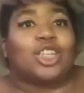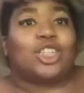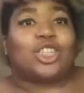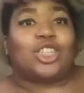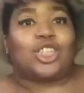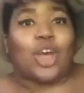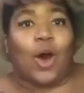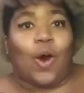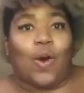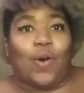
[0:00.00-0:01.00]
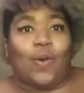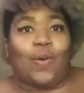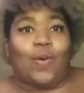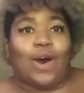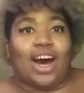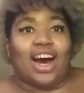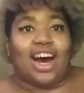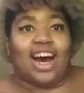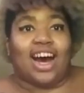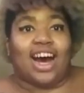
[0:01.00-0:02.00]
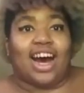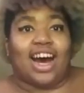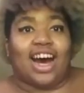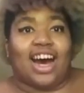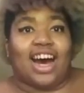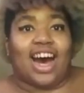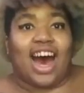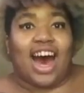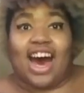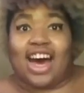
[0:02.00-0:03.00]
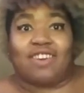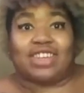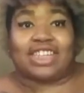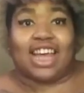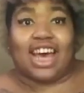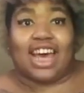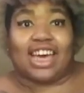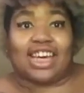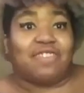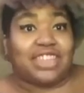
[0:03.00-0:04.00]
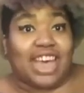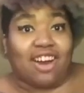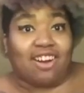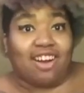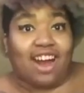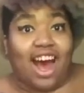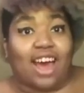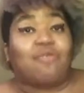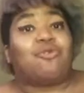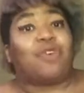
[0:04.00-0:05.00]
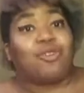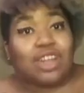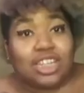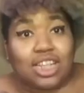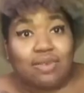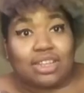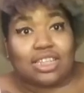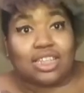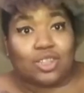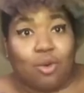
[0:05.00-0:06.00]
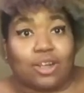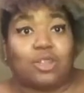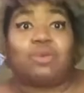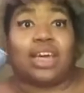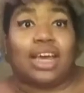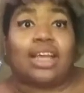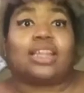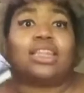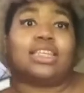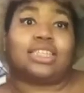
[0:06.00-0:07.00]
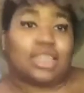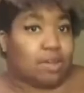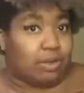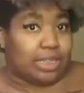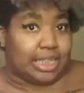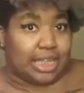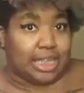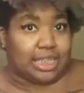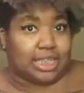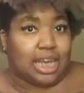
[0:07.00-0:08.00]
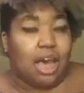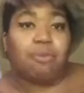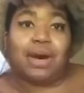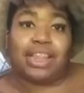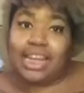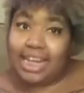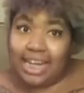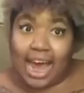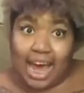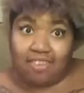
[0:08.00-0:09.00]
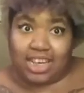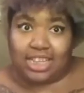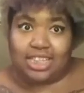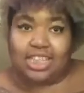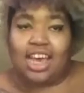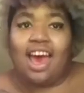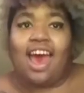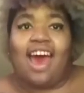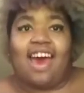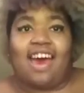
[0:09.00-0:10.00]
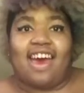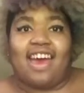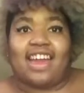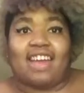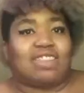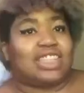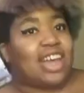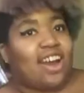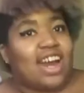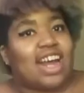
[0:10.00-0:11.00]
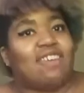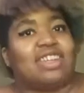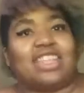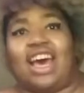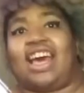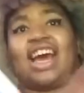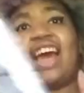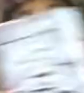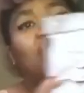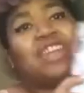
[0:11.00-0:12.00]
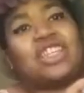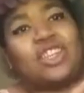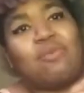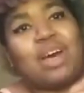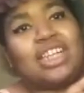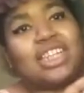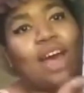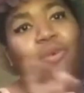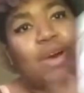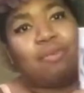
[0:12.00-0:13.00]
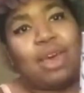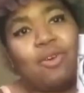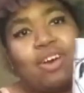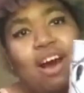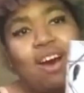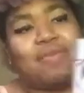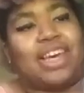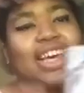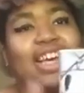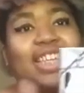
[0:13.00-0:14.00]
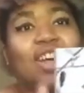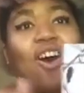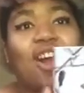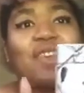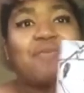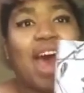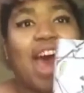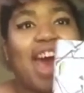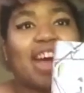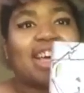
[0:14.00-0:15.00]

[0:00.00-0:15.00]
So I was like, it was there. I originally went to the store to get the sequel to this, but they didn't have it. And it was there and I was like, I loved it so much. I want my own copy. It's hardback.